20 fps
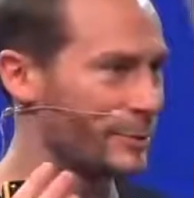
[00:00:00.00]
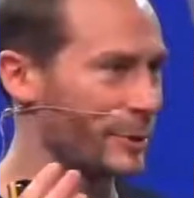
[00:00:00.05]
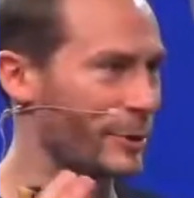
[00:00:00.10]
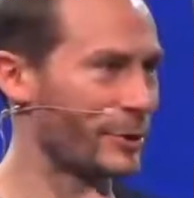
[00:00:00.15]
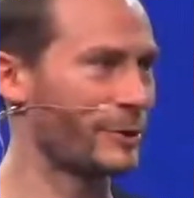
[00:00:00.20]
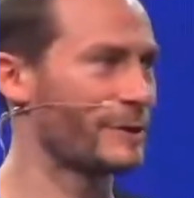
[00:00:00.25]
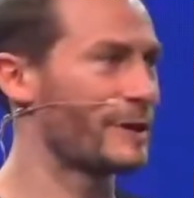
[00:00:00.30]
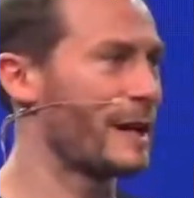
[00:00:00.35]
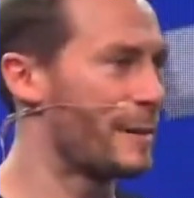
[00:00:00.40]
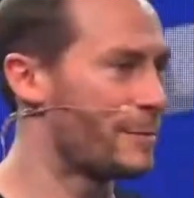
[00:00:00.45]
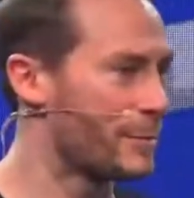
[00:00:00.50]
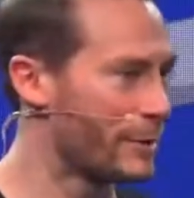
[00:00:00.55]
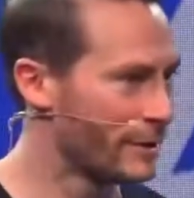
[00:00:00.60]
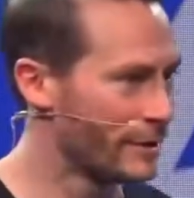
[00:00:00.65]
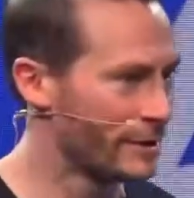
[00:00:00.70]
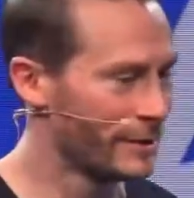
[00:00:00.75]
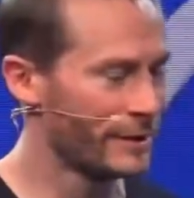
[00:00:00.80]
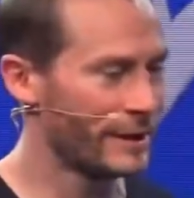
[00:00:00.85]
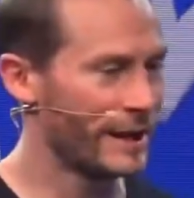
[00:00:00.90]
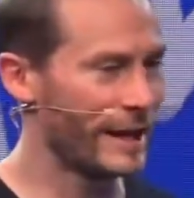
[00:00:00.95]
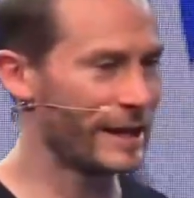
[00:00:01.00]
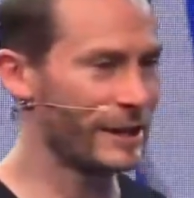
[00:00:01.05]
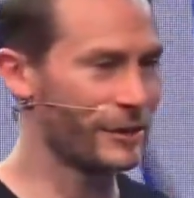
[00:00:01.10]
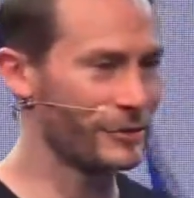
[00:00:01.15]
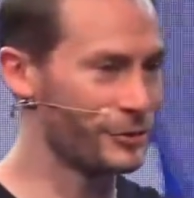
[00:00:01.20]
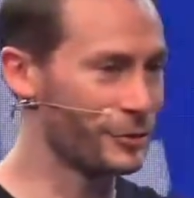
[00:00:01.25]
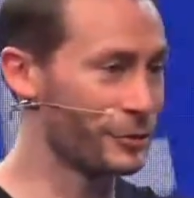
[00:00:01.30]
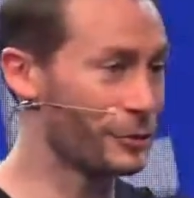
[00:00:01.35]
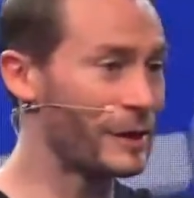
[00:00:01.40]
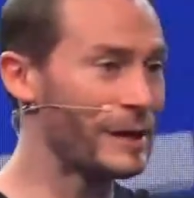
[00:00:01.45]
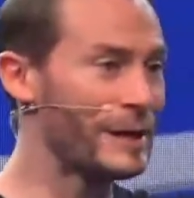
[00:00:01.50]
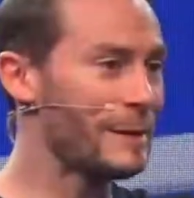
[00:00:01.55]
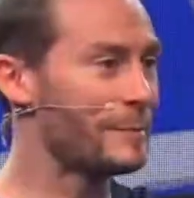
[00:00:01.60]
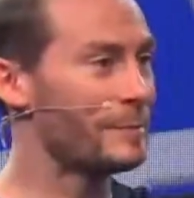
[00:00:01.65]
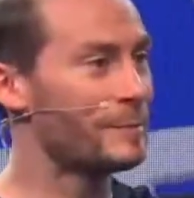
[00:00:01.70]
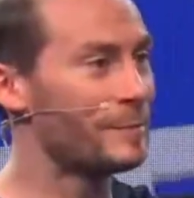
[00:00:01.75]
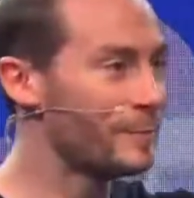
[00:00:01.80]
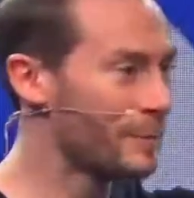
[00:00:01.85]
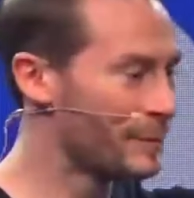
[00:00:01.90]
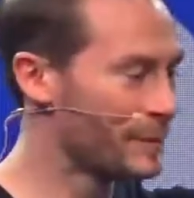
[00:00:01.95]
prototype and a
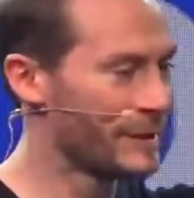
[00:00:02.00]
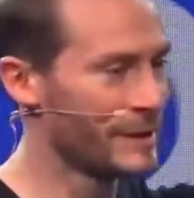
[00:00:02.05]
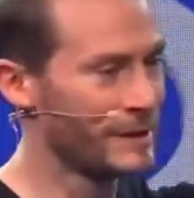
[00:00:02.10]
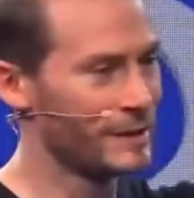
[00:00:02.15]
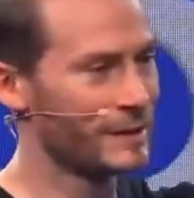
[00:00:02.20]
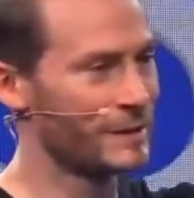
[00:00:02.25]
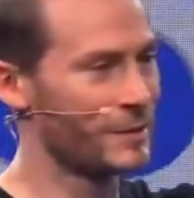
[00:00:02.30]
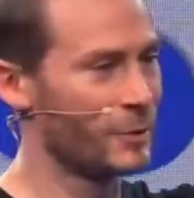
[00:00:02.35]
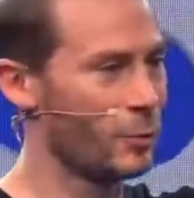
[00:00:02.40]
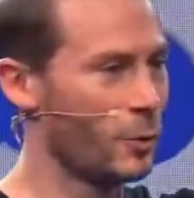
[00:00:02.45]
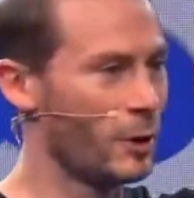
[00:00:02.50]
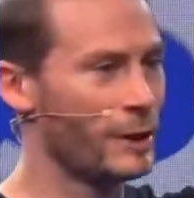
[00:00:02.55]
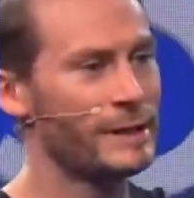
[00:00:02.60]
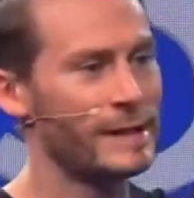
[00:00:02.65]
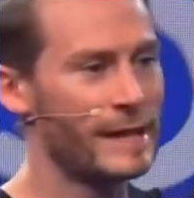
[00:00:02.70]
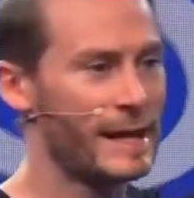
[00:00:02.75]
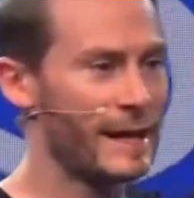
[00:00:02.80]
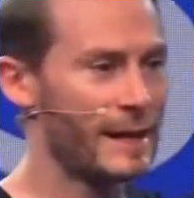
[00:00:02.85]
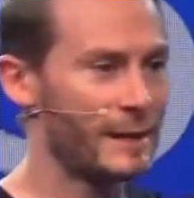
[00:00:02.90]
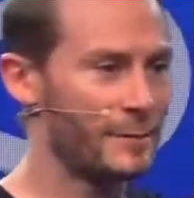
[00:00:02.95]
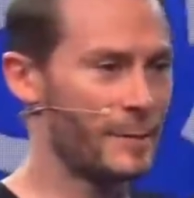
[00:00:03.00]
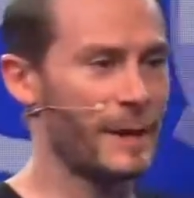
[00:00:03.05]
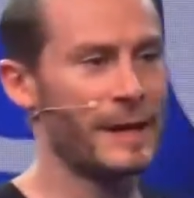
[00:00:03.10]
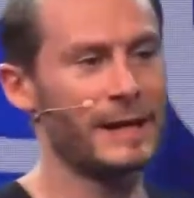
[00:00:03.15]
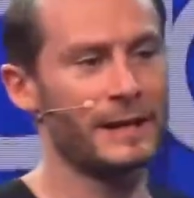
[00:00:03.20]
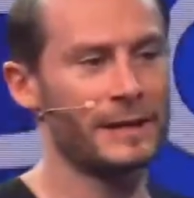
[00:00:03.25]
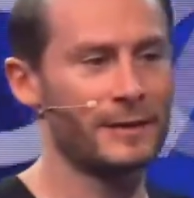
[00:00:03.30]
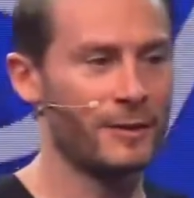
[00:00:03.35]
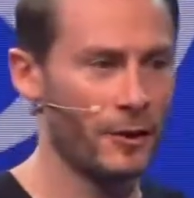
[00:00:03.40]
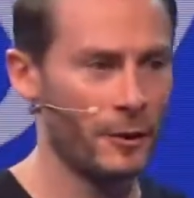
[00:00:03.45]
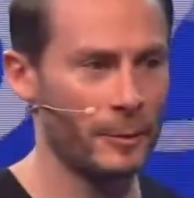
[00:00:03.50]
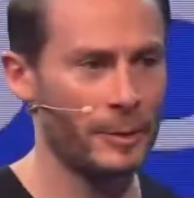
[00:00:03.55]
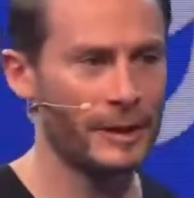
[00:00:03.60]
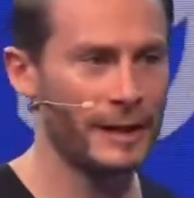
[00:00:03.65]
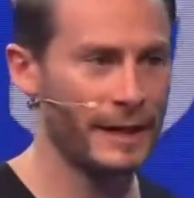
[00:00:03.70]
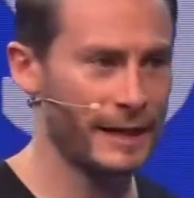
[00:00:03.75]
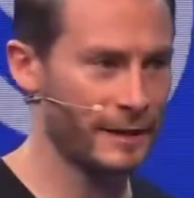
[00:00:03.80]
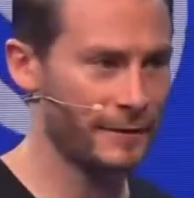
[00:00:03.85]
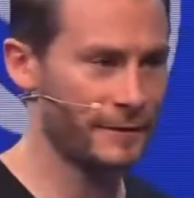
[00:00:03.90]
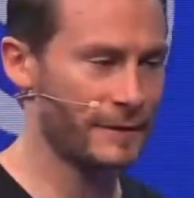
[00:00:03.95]
dream to one day make
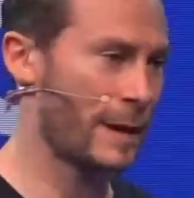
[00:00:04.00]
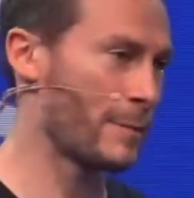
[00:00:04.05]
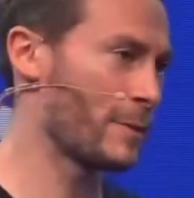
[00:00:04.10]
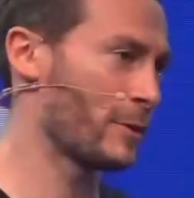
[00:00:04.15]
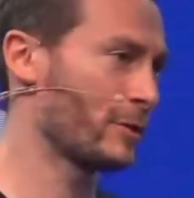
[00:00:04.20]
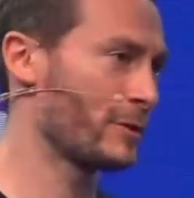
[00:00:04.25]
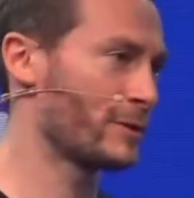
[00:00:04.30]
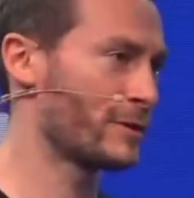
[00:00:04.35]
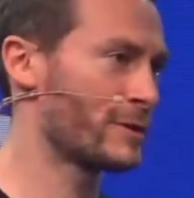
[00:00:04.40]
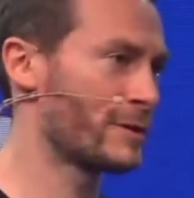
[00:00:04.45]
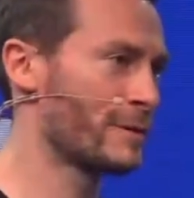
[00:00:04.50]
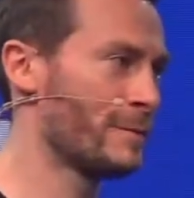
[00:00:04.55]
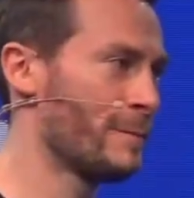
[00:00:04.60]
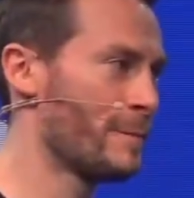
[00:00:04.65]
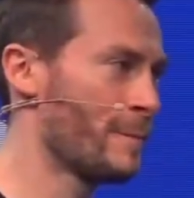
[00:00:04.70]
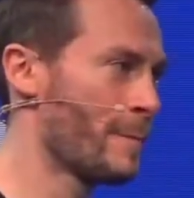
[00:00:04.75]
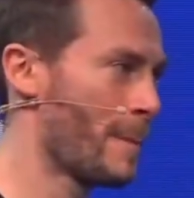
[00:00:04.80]
carbon-negative chemicals.